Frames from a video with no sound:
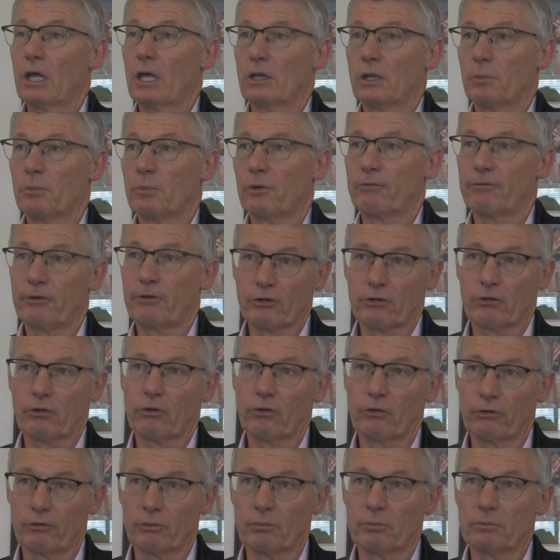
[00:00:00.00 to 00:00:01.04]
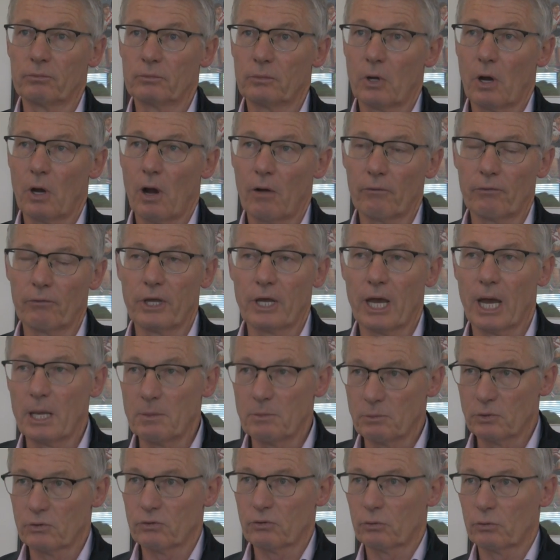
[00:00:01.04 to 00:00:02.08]
The professionalism of the
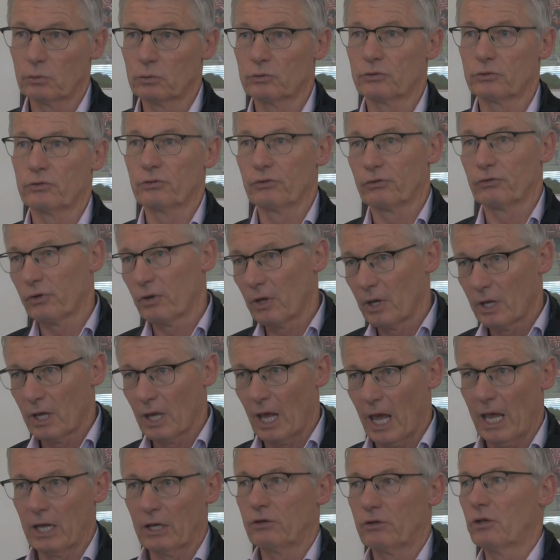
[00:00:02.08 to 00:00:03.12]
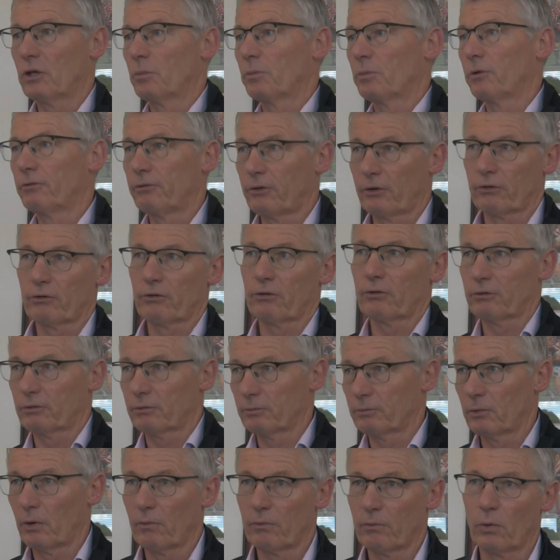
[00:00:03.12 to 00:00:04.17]
AIM's courses add to the
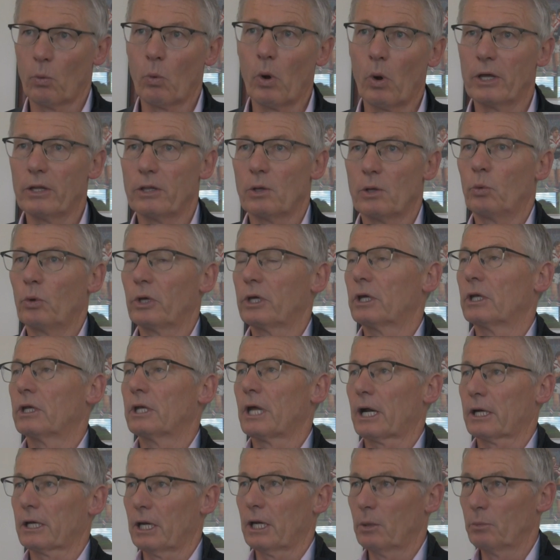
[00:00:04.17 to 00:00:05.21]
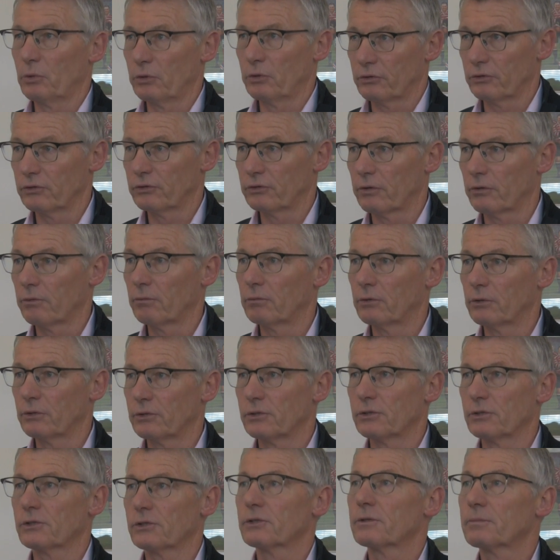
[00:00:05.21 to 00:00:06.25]
professionalism of the way that we conduct our business at the
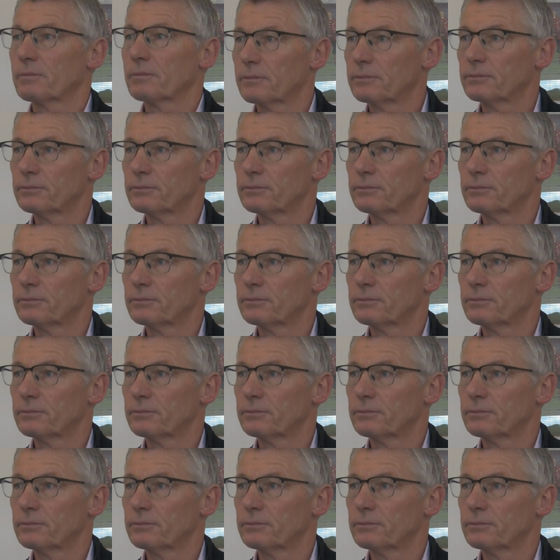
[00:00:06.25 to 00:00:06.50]
Roosters.